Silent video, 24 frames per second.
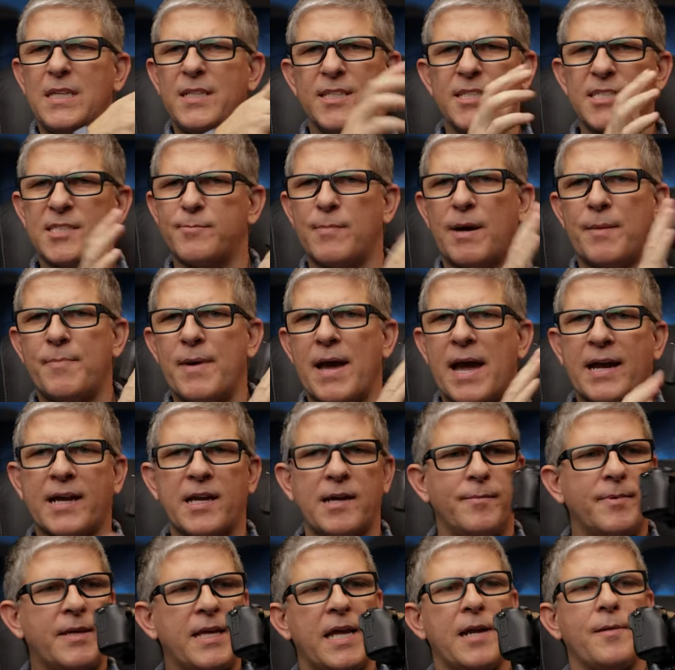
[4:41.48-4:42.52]
This is my
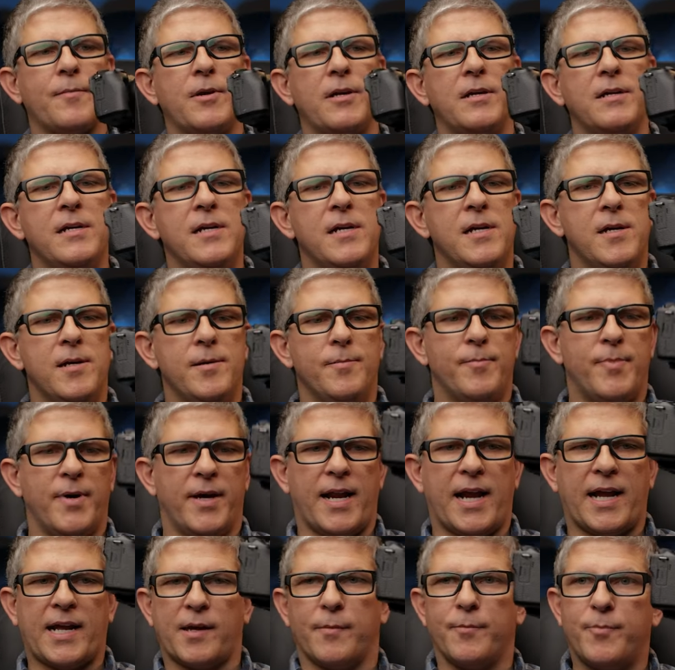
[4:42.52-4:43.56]
backup camera,
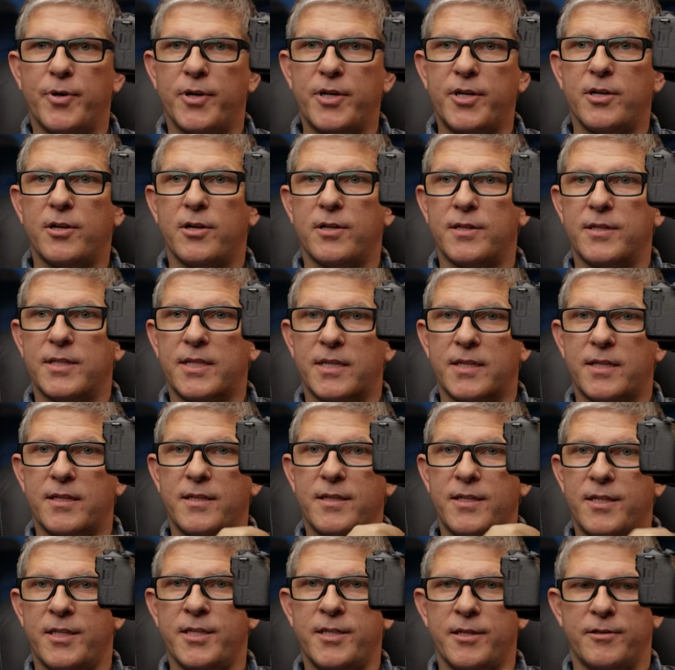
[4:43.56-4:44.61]
but I can put it on the,
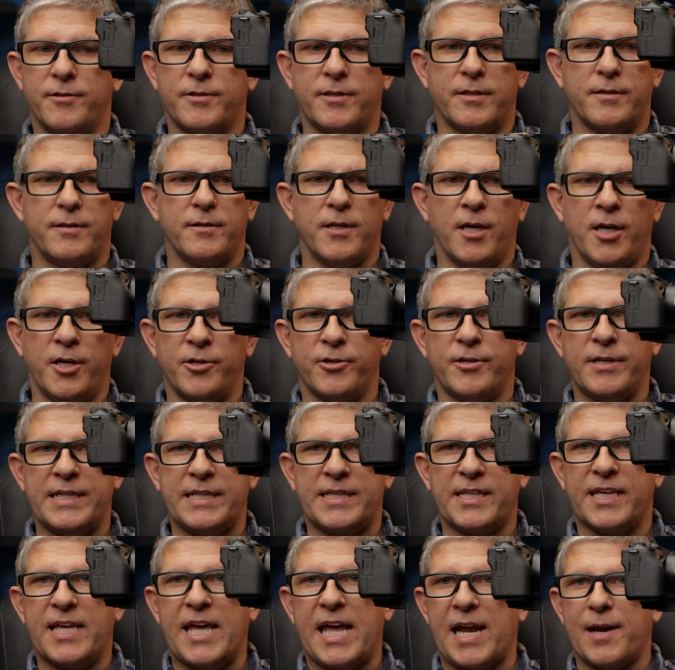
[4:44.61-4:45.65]
you know, the
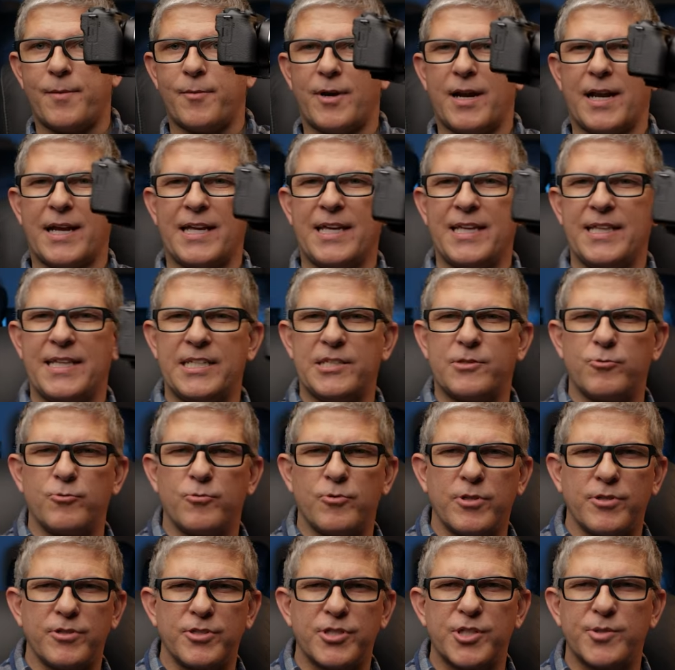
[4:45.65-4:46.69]
underneath the camera and I can get these
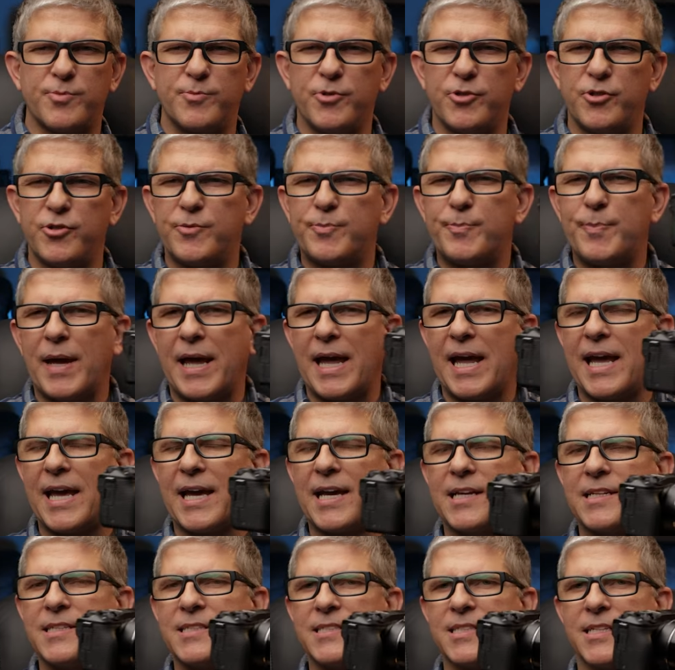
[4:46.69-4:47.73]
real smooth
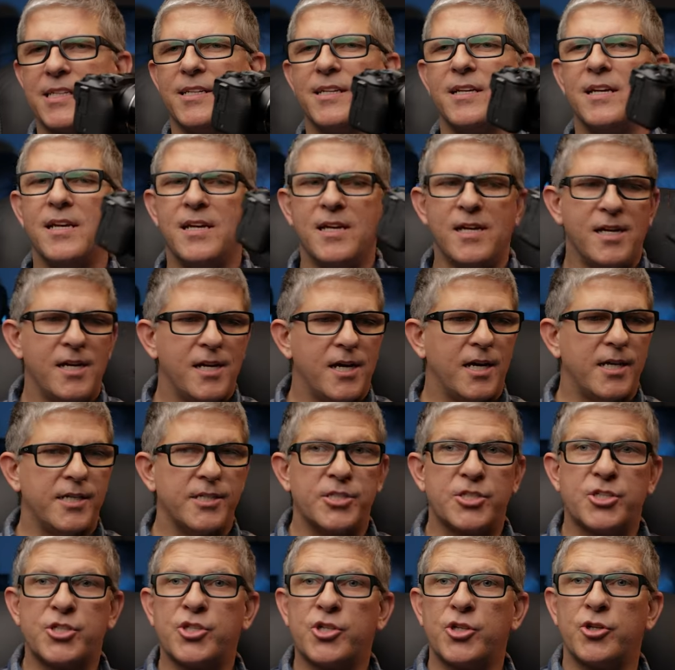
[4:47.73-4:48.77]
pans and uh,
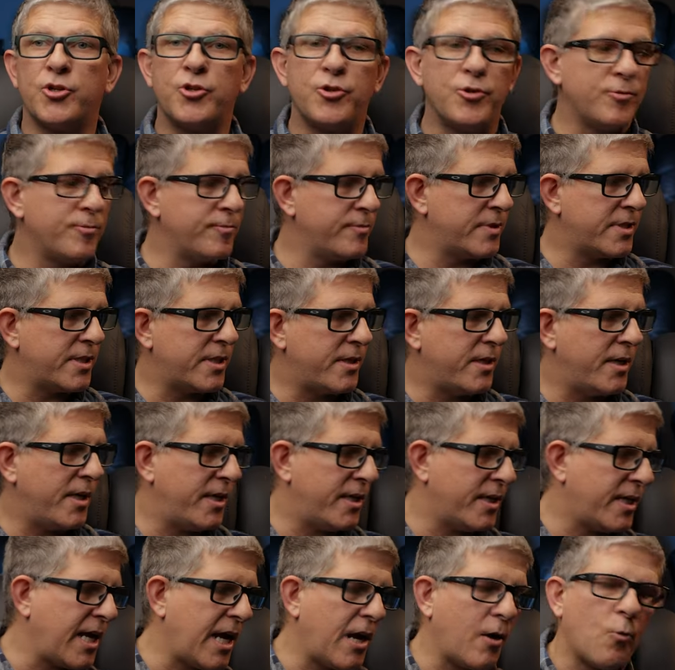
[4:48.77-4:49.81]
zooms and,
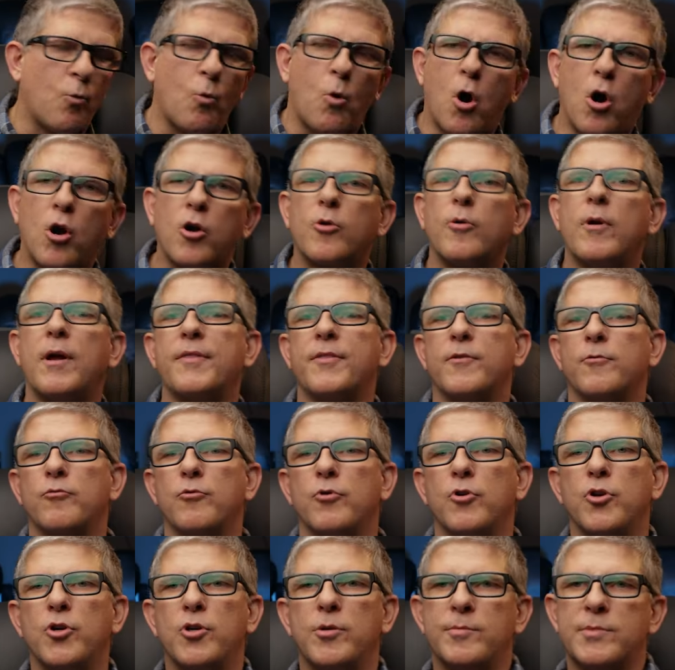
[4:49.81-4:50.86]
and kind of walk around the
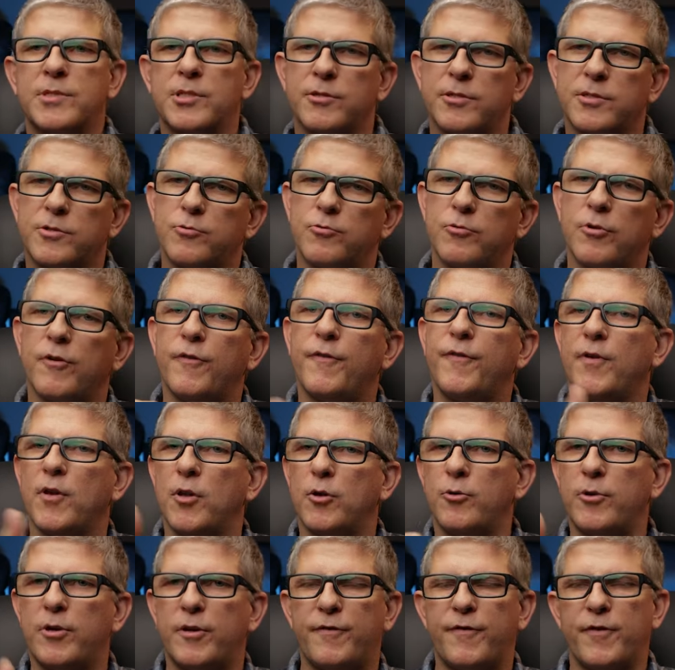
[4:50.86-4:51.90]
room so it's real
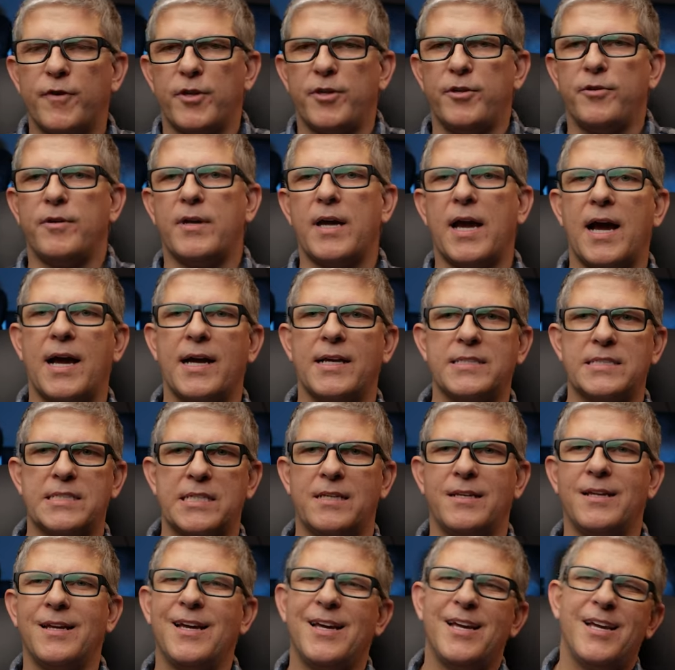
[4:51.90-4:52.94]
fluid for you guys
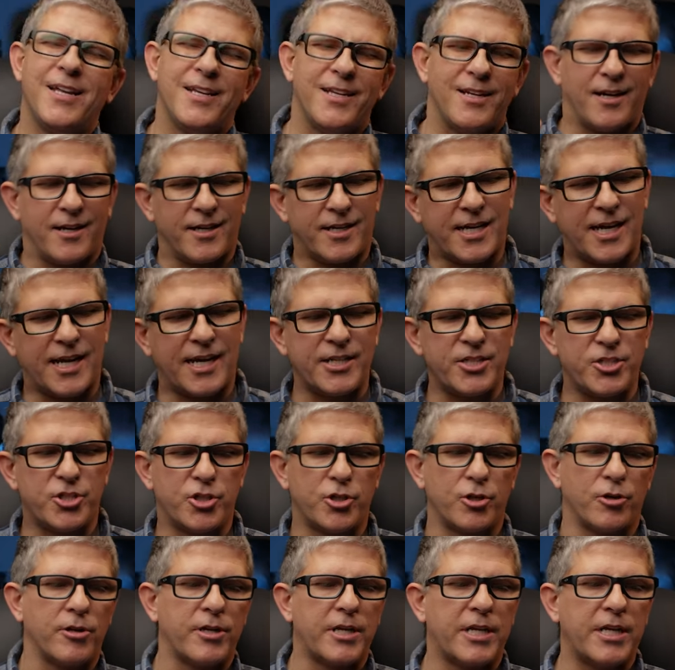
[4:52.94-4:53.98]
and not kind of
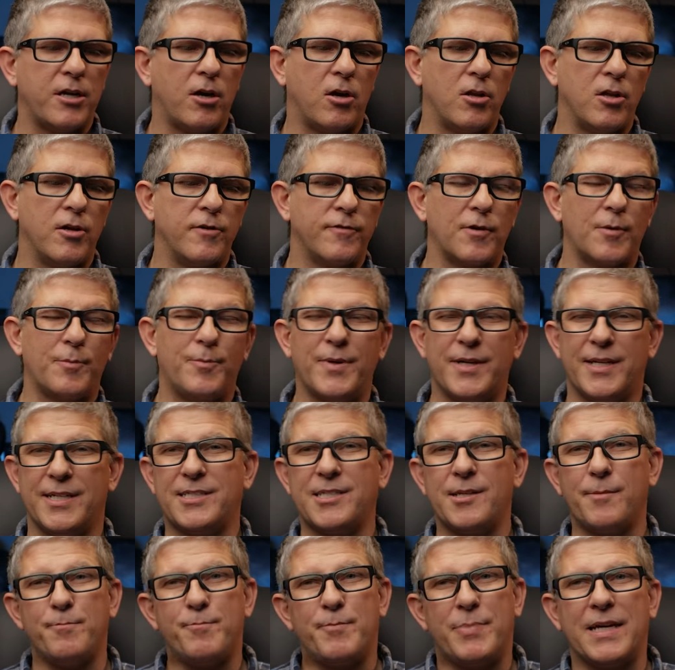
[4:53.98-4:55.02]
jerky all over, but
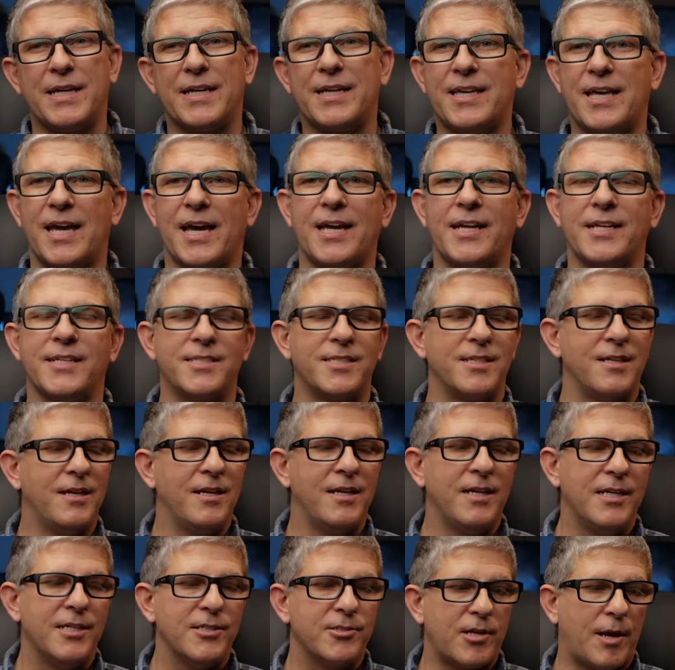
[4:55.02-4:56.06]
it's a big case.
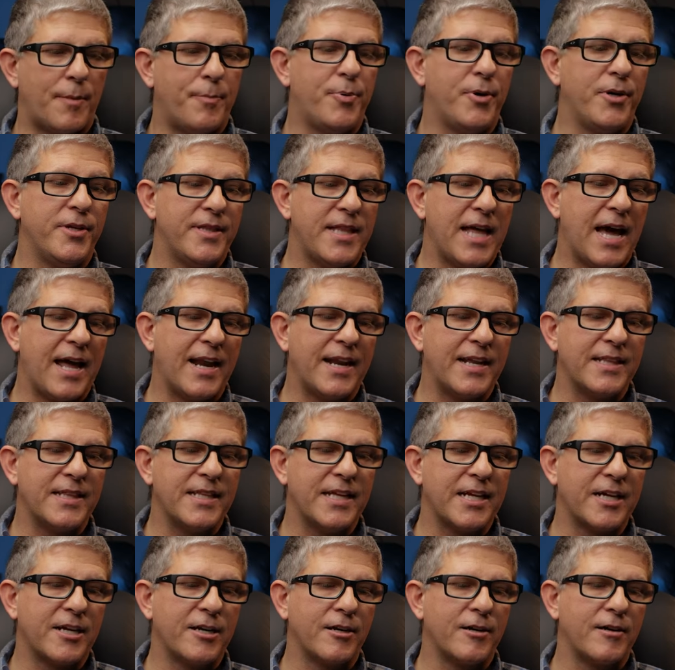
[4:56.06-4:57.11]
So I put that in
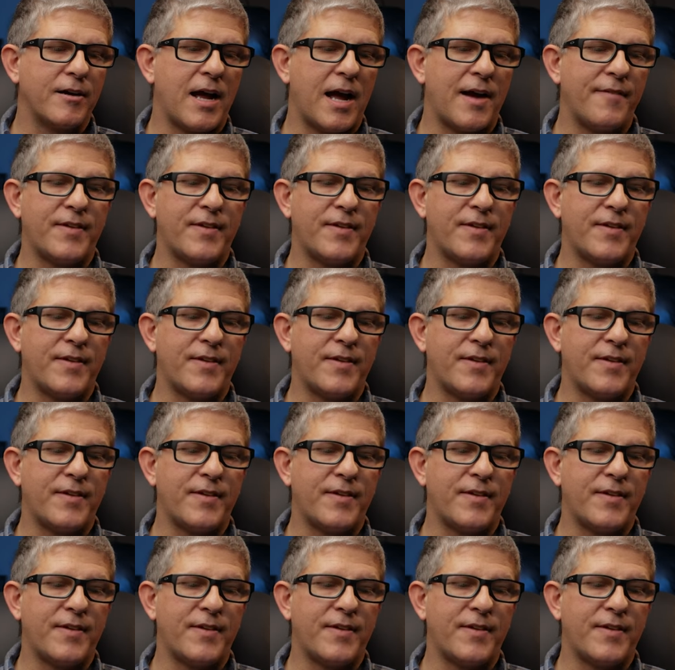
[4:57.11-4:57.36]
there.